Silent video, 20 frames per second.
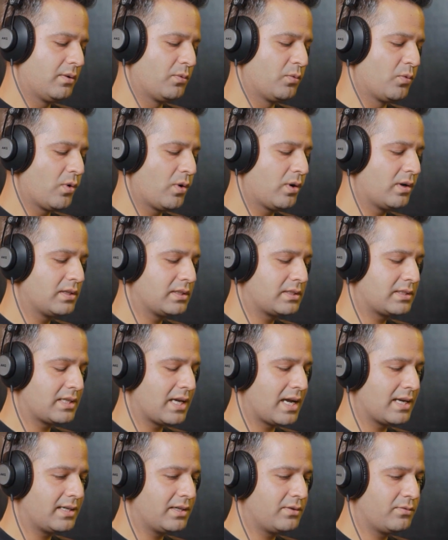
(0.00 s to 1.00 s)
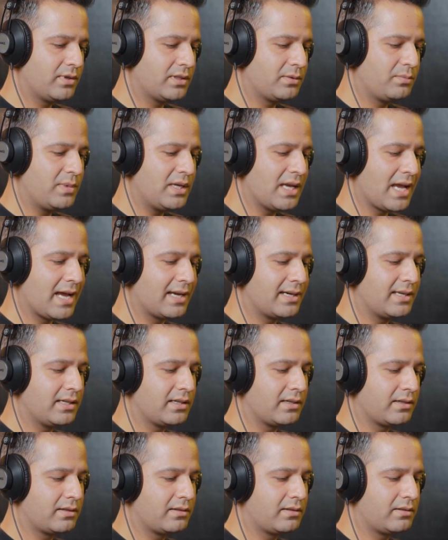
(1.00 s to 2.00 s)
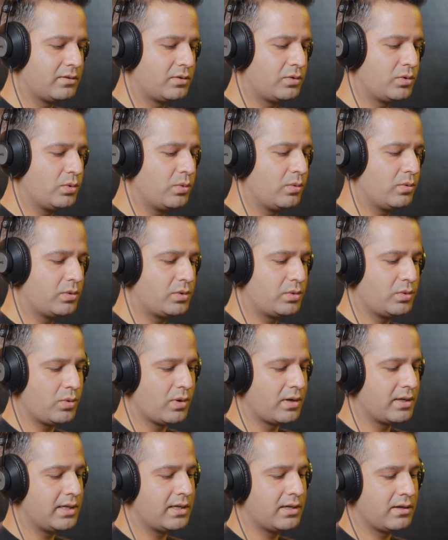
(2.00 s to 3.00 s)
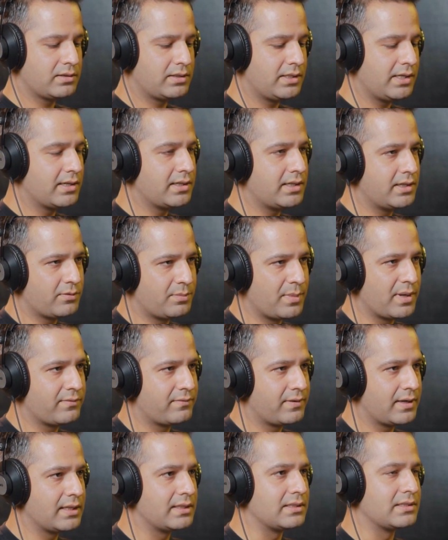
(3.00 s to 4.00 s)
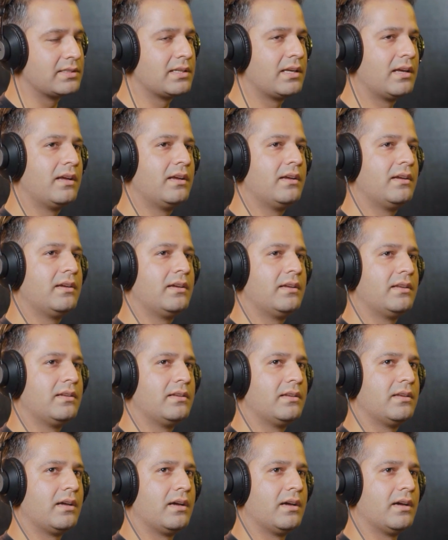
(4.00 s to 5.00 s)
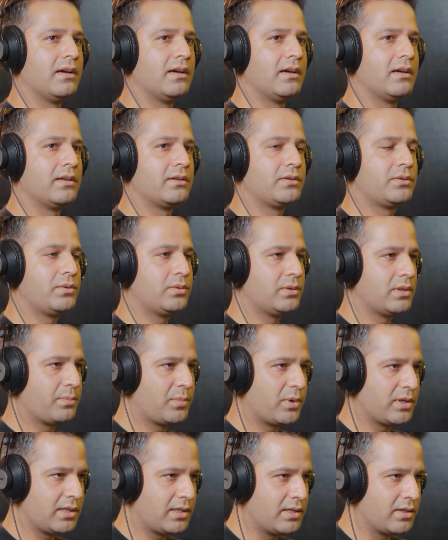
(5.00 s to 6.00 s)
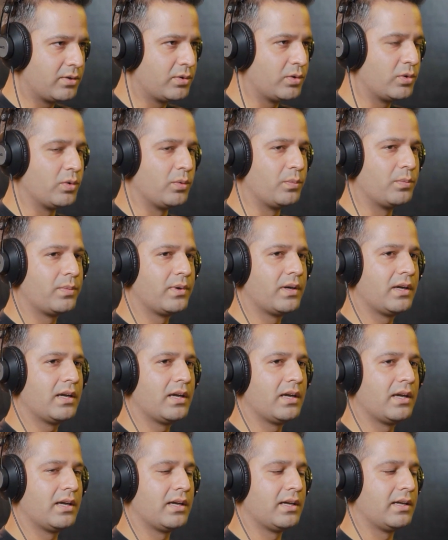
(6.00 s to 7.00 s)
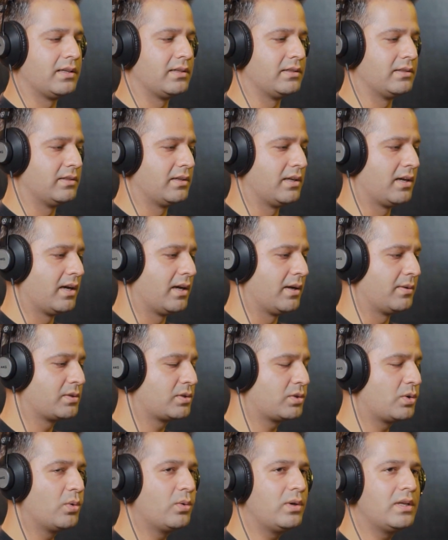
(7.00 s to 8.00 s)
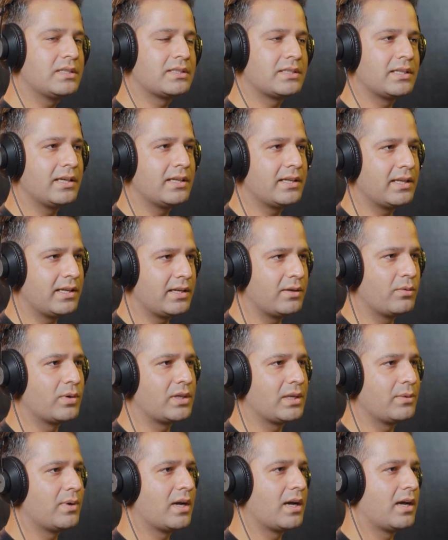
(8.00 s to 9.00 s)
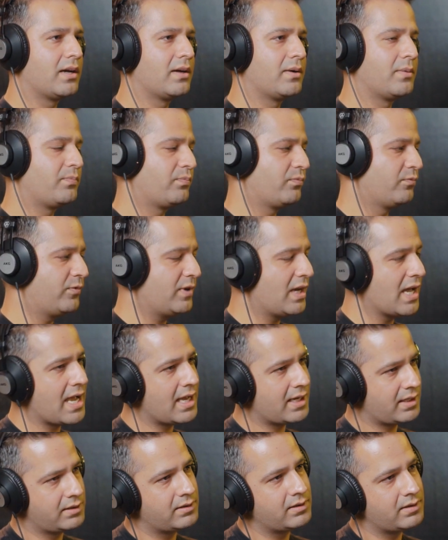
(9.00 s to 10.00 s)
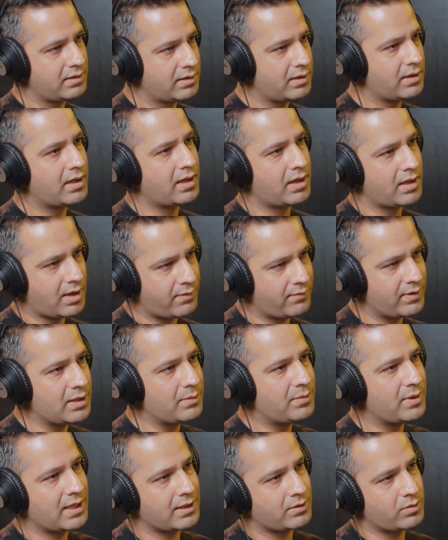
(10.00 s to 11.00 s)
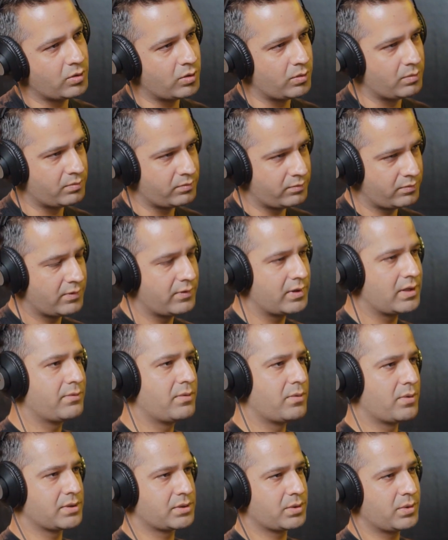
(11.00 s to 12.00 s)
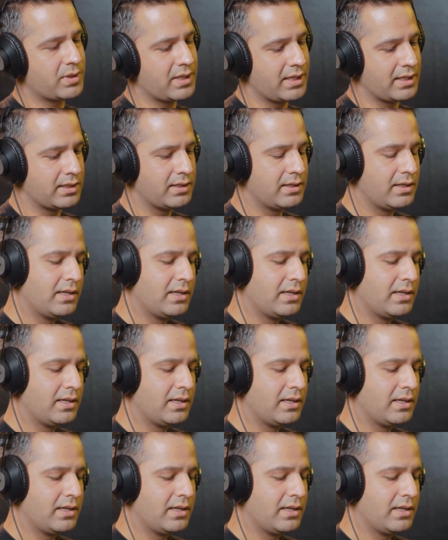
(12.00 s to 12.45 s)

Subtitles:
was started with me adding 200 or 300 of my friends to the particular group and slowly sharing whatever we had available at home, whatever was cooking.